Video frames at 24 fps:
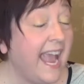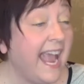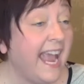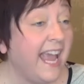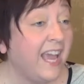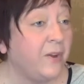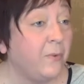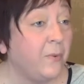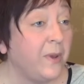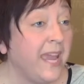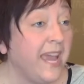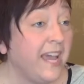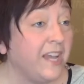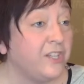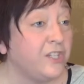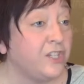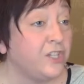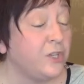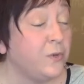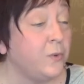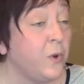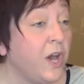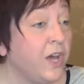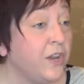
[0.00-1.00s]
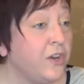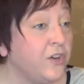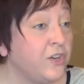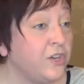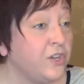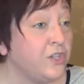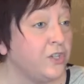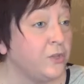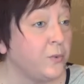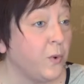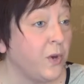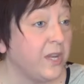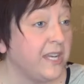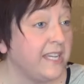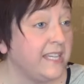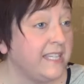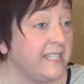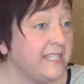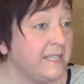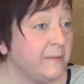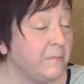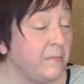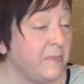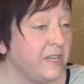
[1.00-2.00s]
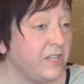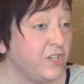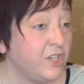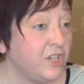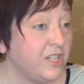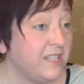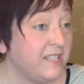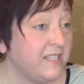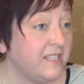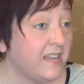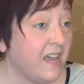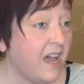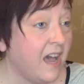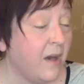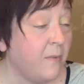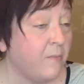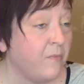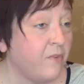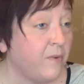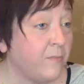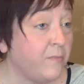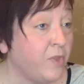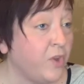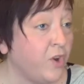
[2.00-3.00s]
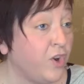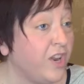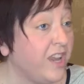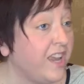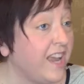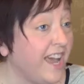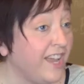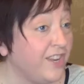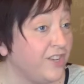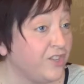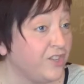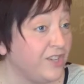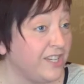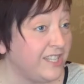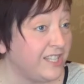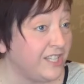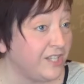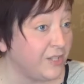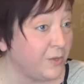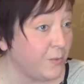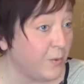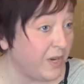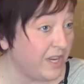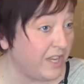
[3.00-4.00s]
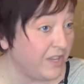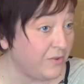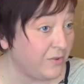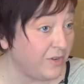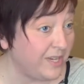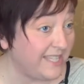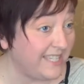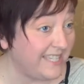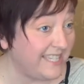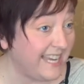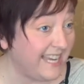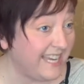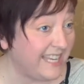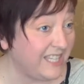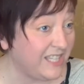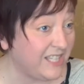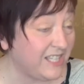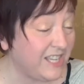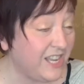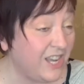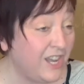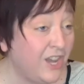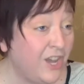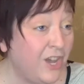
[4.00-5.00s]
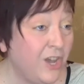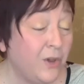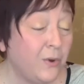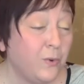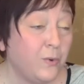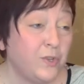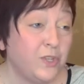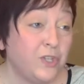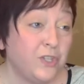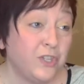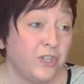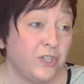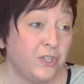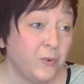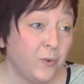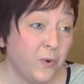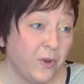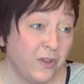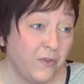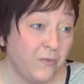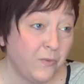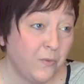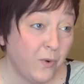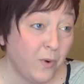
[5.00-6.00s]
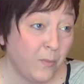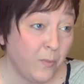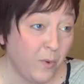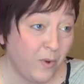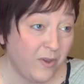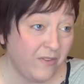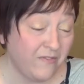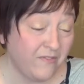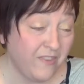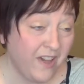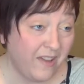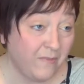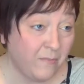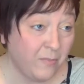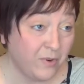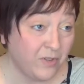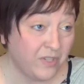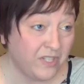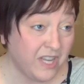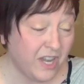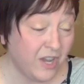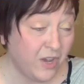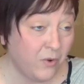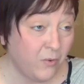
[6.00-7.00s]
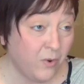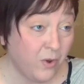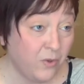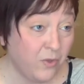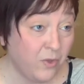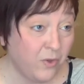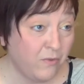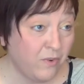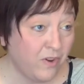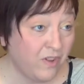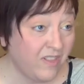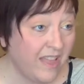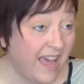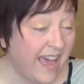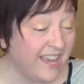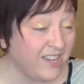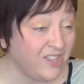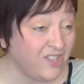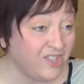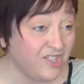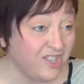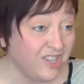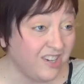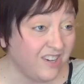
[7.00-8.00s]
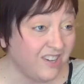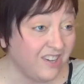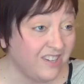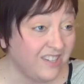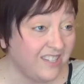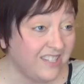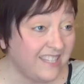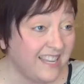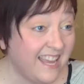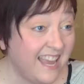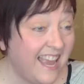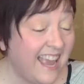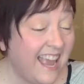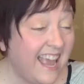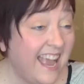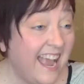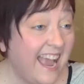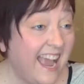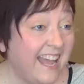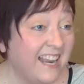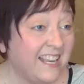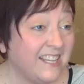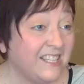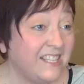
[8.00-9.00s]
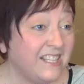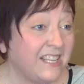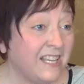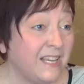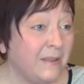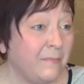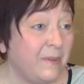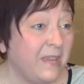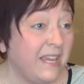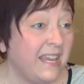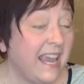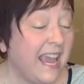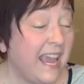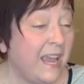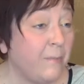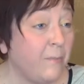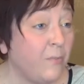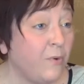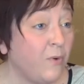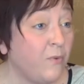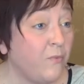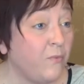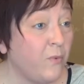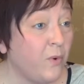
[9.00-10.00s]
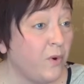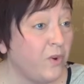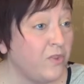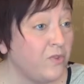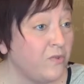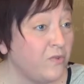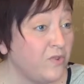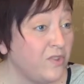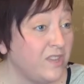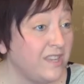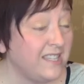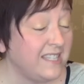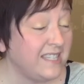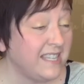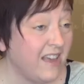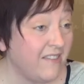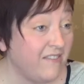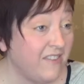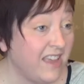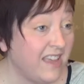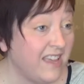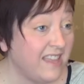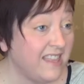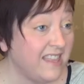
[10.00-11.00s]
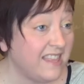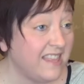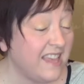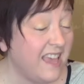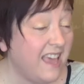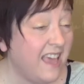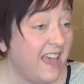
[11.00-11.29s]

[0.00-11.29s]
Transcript: And we had 220 submissions come from 30 countries and 23 states, which is a 24.5% growth over last year's. And it's going to be April 4th through the 7th,